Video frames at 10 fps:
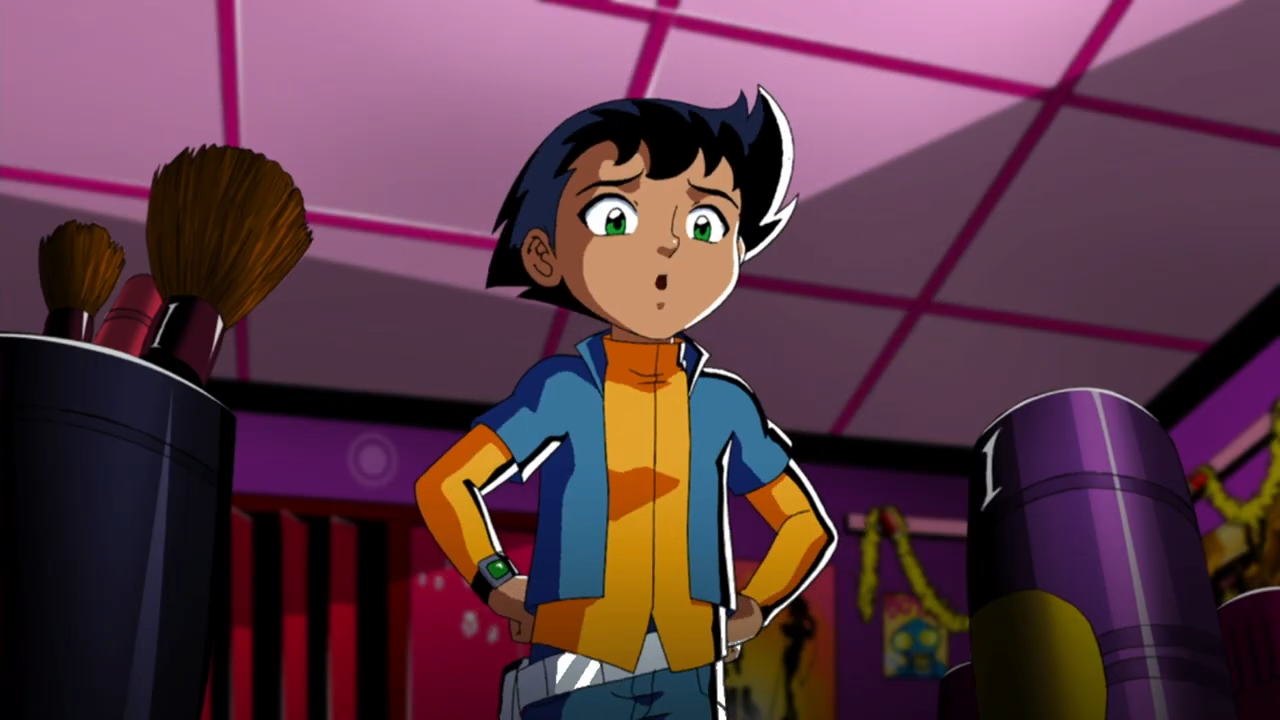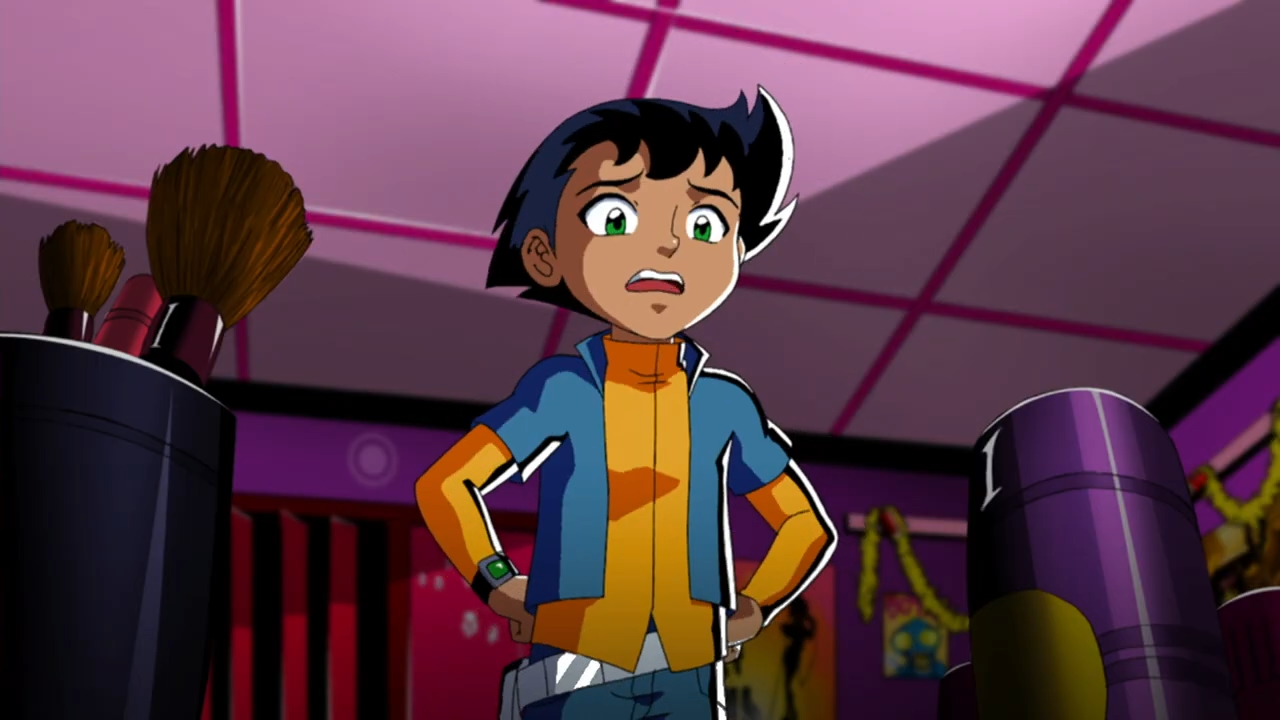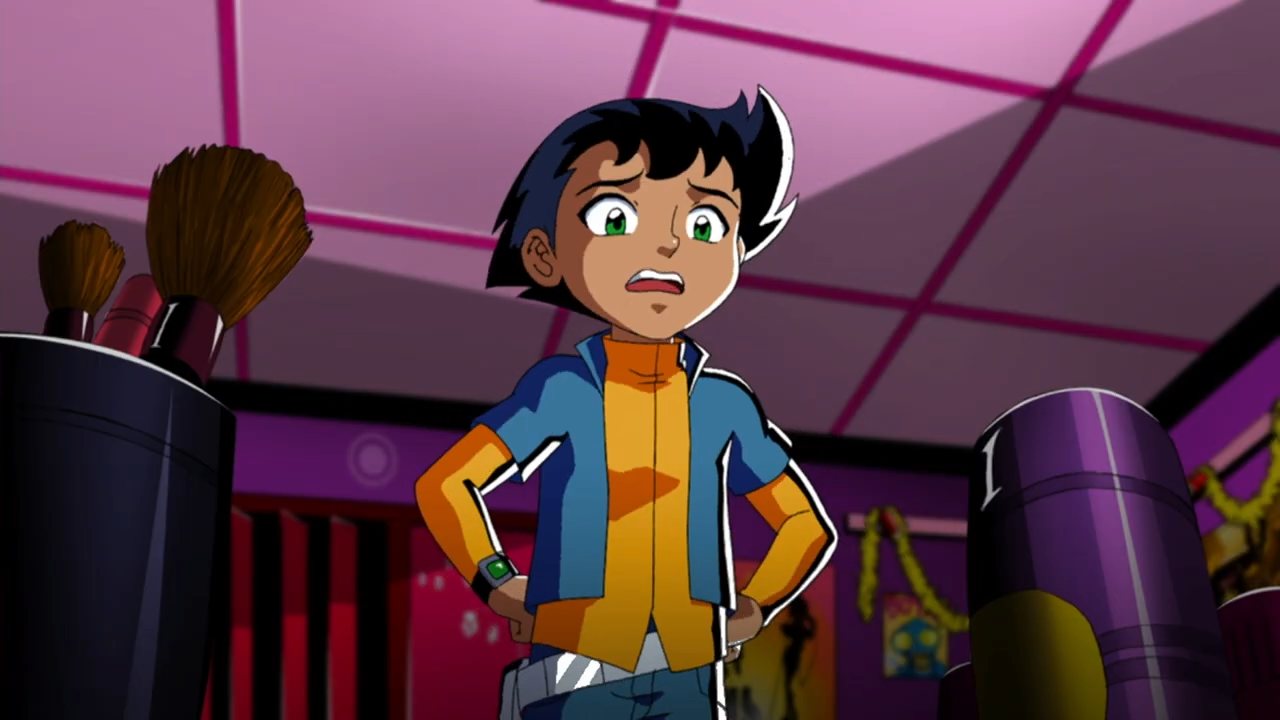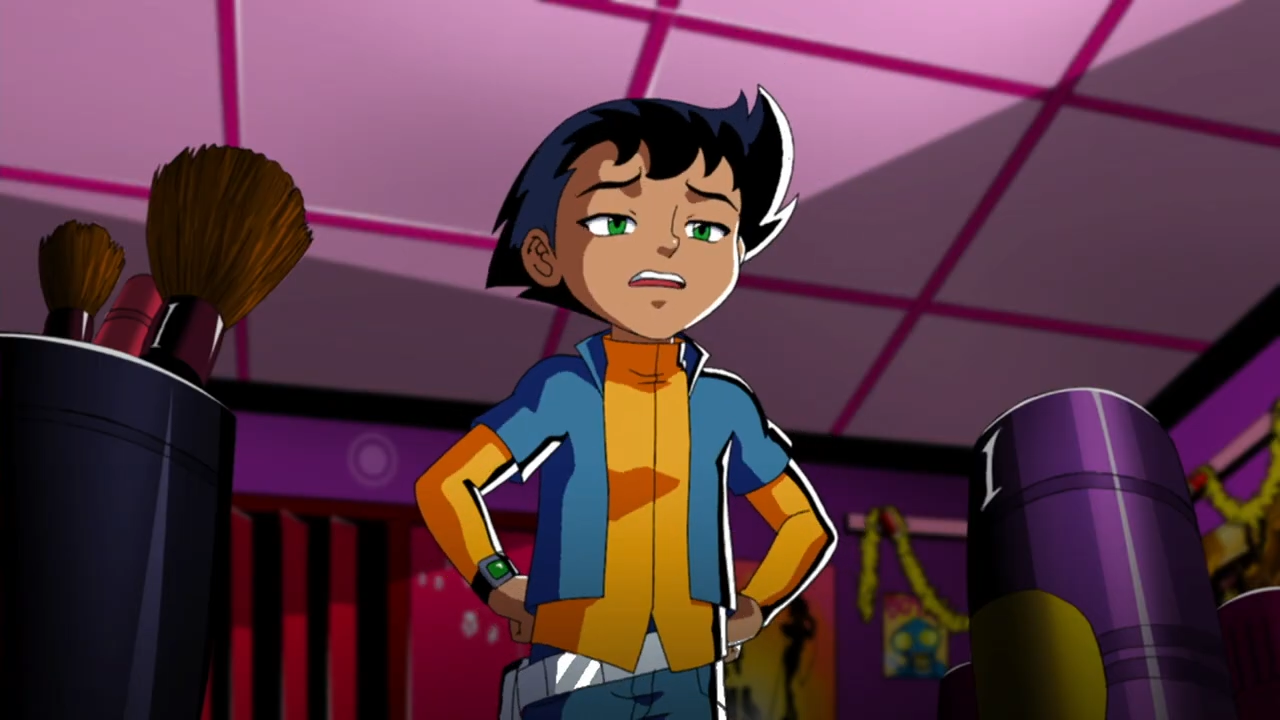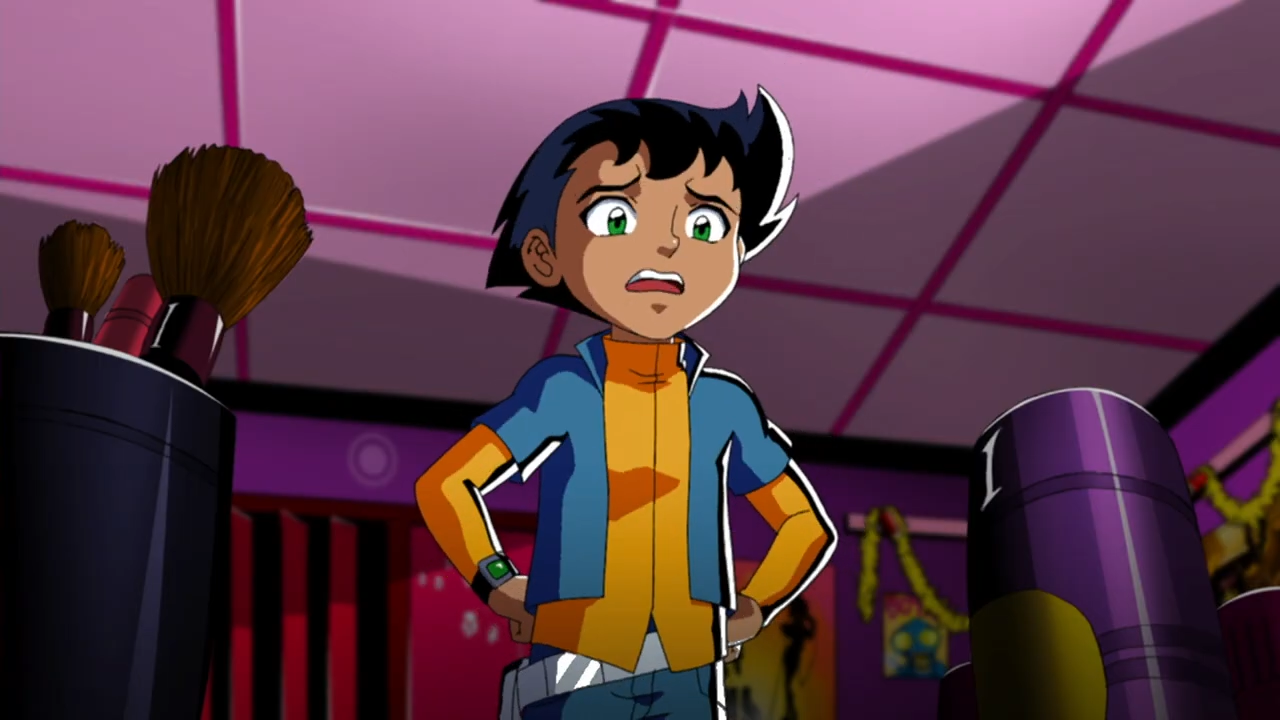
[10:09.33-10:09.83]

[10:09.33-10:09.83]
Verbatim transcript: girly